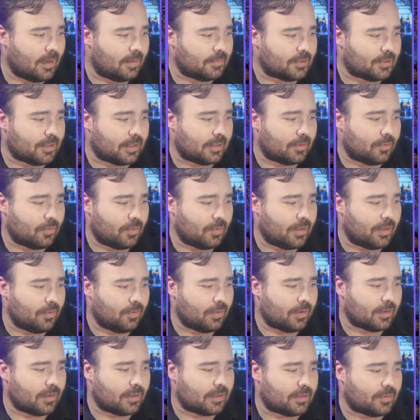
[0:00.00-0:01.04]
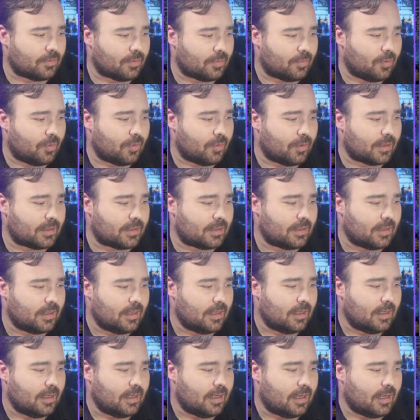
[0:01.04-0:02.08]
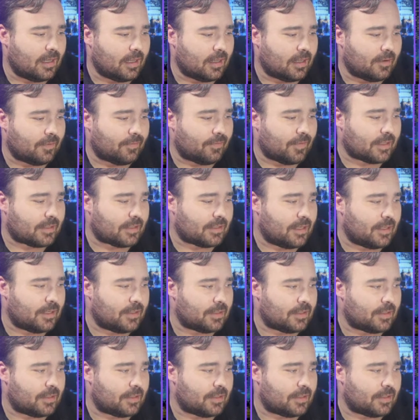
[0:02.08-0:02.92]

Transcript: Should ignore the order to report their vaccination